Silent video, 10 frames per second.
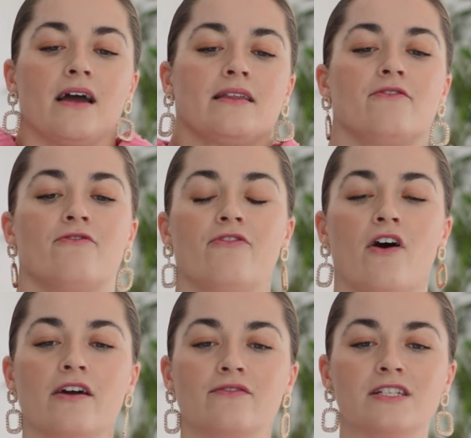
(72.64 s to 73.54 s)
and then
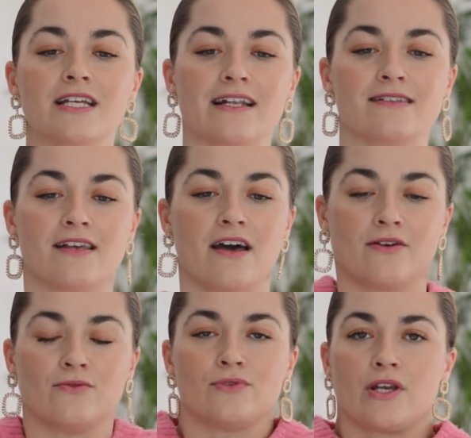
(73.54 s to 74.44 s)
5 to 10
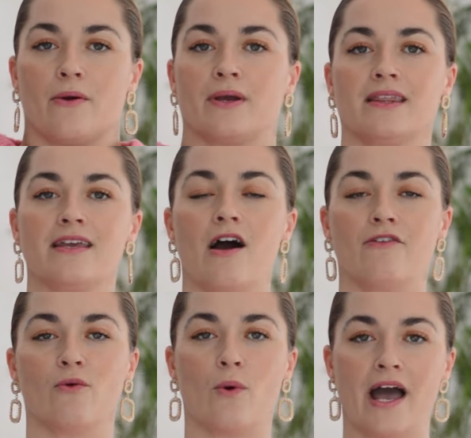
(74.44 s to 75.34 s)
circles going the
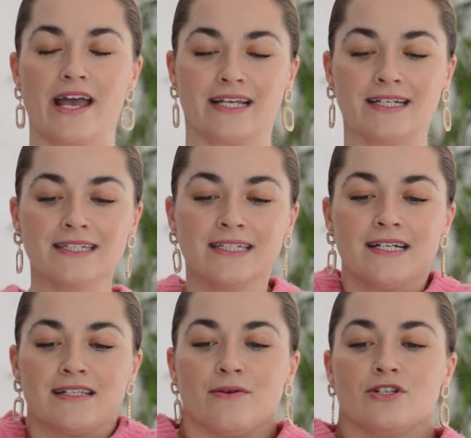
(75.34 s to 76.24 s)
other way.
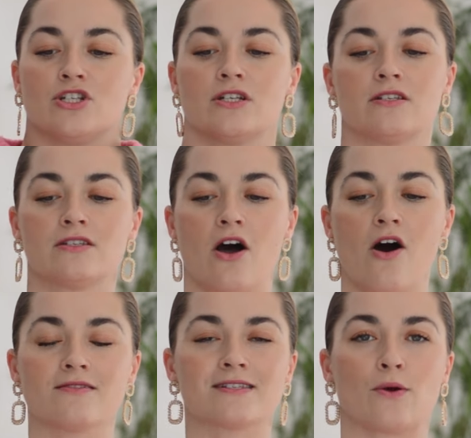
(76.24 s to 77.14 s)
So it just
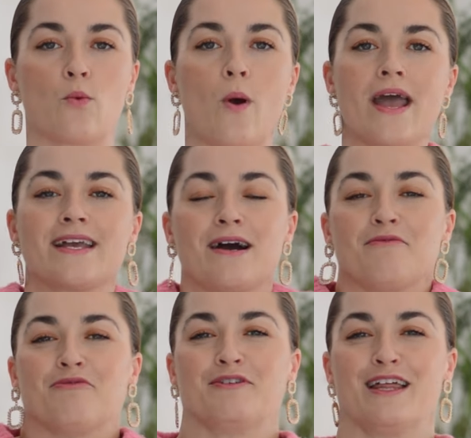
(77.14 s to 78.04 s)
starts to wake
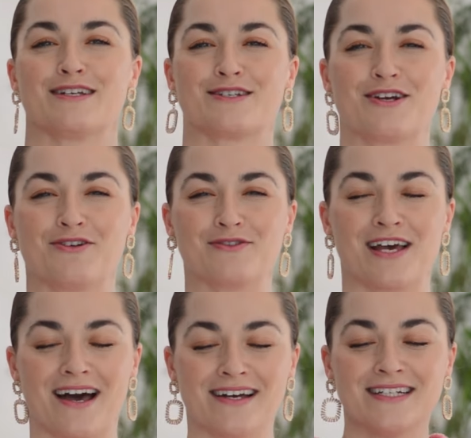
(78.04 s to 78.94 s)
up through that
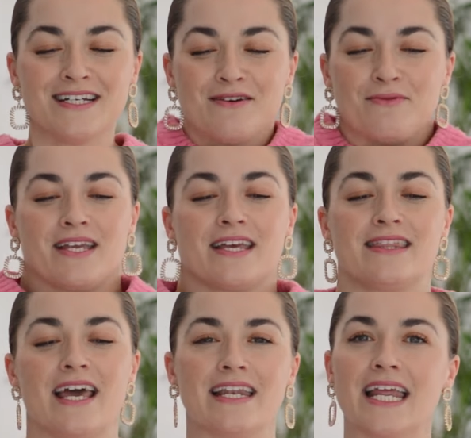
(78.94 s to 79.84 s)
shoulder. We
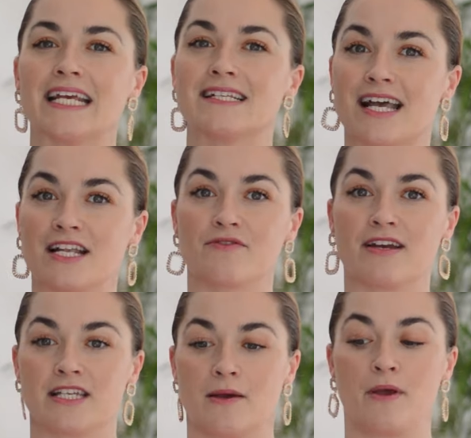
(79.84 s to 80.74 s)
can then
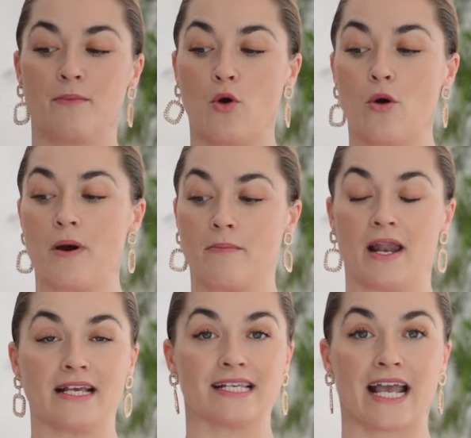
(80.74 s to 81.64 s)
exaggerate it a bit more by
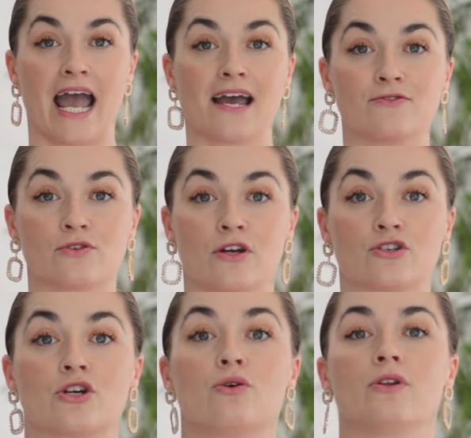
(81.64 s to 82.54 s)
placing hands on our
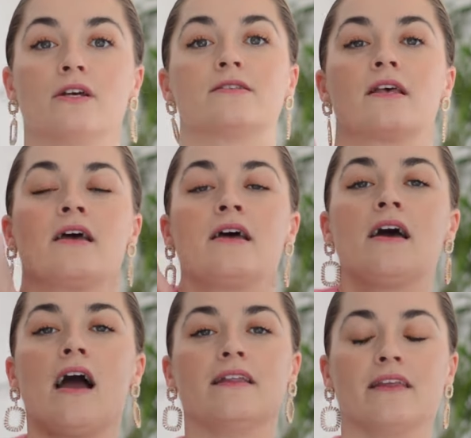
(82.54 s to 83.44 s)
shoulders
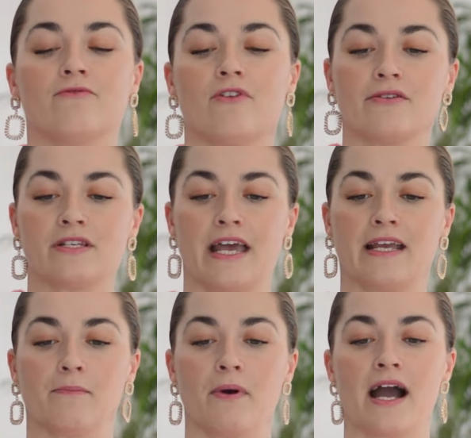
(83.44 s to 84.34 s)
and then
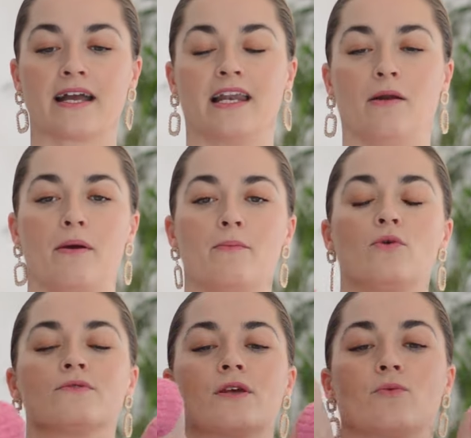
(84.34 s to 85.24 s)
rotating back a little bit
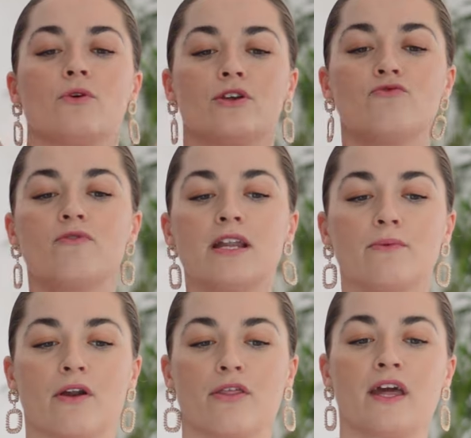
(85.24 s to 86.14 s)
more. So what you really
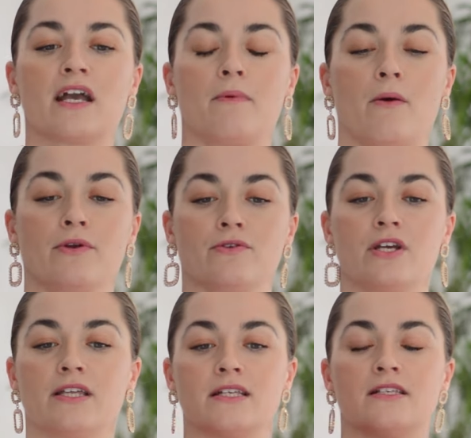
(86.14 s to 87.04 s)
want to think about when you're
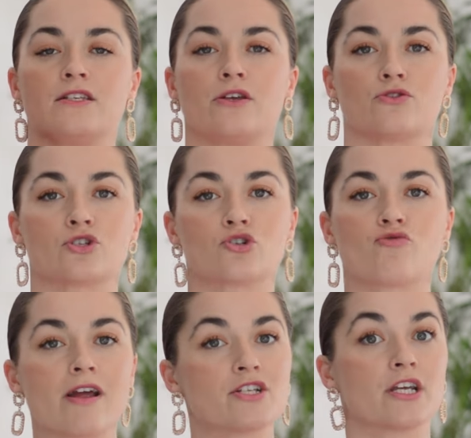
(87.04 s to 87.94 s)
doing this is that you're
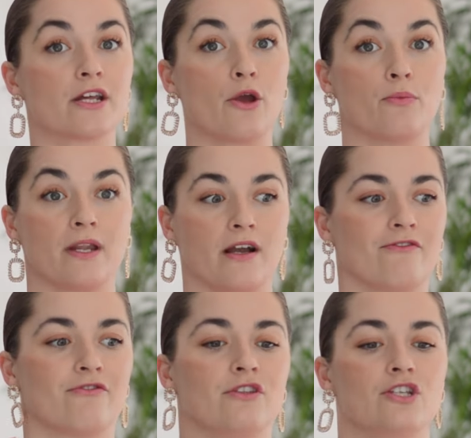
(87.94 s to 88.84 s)
stretching and opening
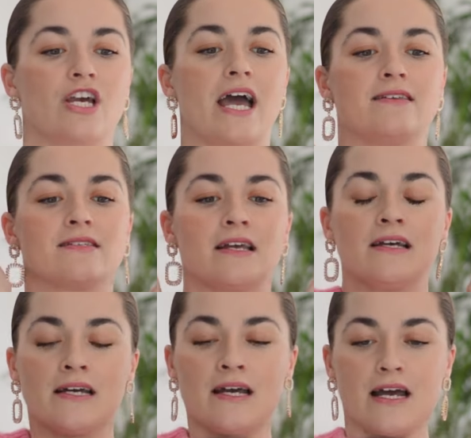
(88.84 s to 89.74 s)
up through the chest
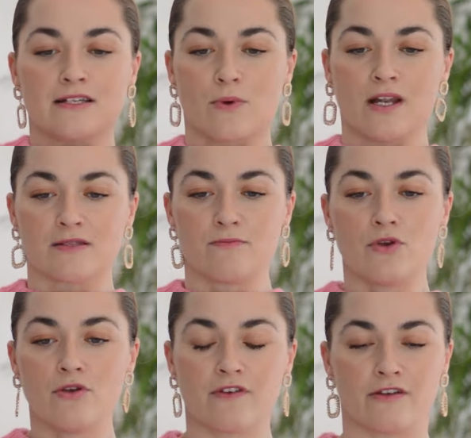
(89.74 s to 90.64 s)
as well as
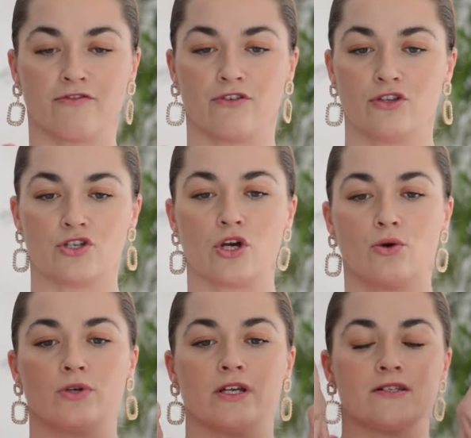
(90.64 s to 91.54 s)
moving through the
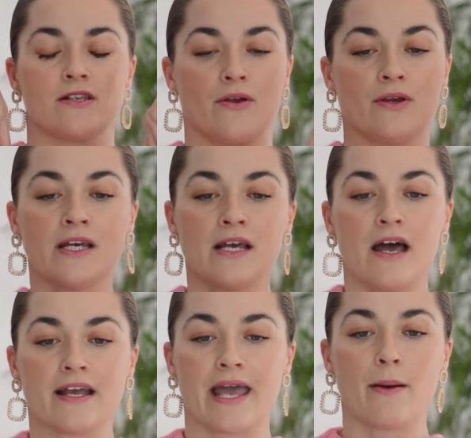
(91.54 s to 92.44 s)
shoulders. So
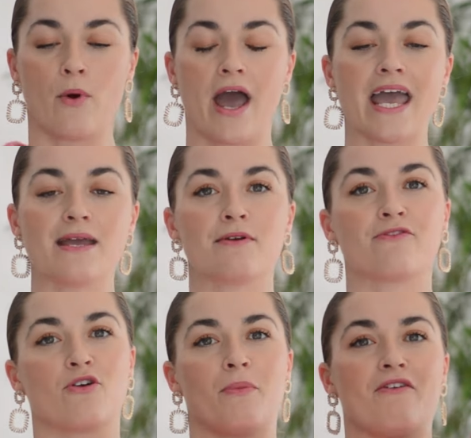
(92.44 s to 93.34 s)
again, we're
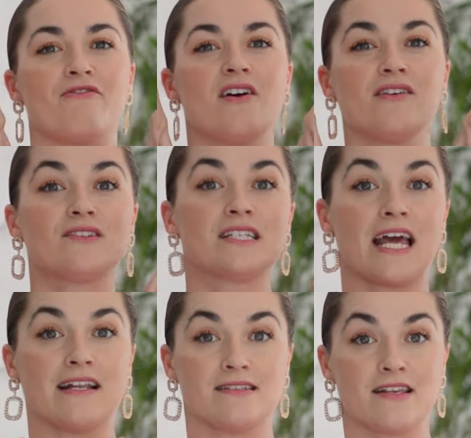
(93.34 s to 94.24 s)
aiming for about 5 to
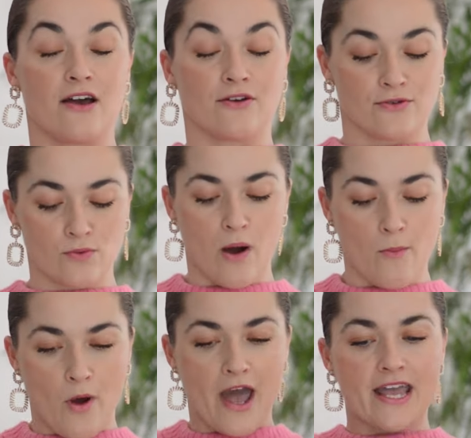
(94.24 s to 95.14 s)
10 circles
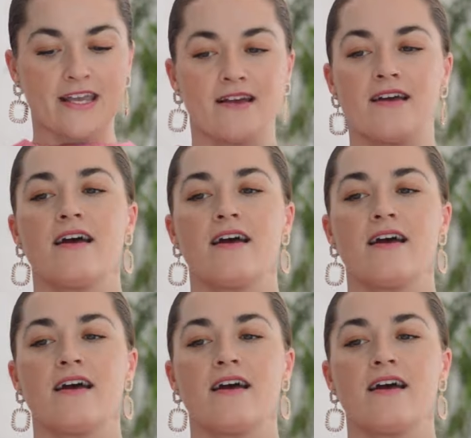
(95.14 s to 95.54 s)
one way